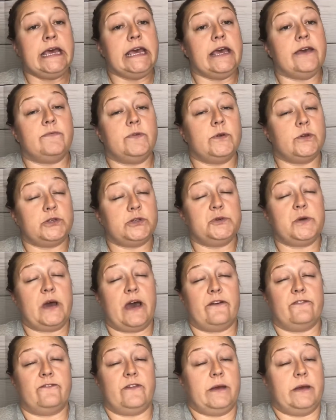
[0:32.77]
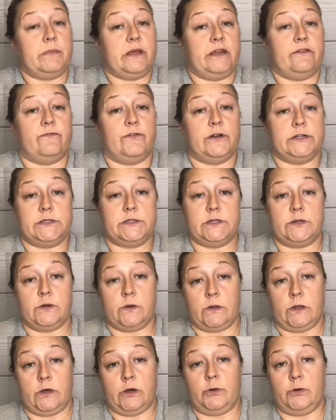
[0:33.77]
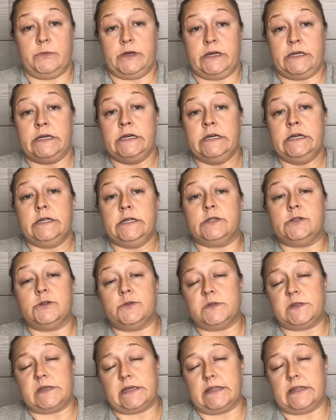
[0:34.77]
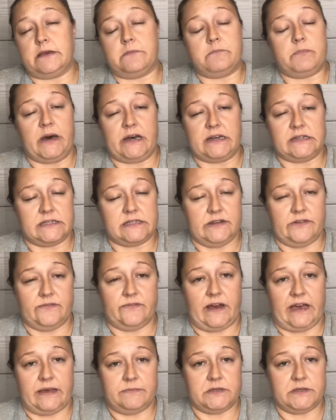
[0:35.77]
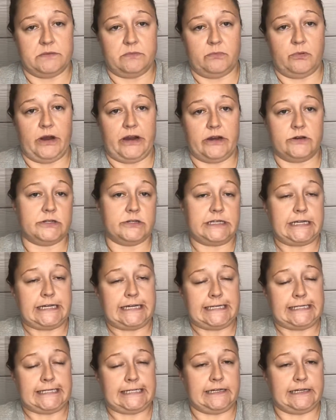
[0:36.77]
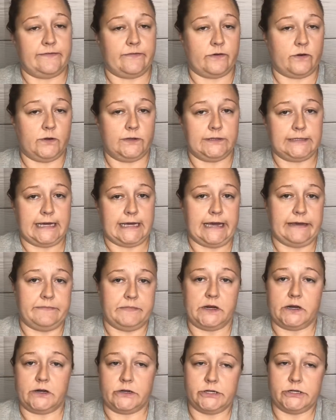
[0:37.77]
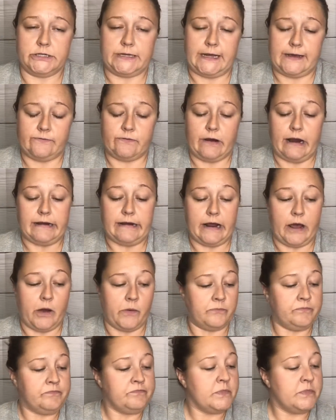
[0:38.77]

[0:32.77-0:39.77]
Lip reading: If you do have family and friends in Oklahoma, do send them positive vibes and prayers. It is a difficult time in our state right now.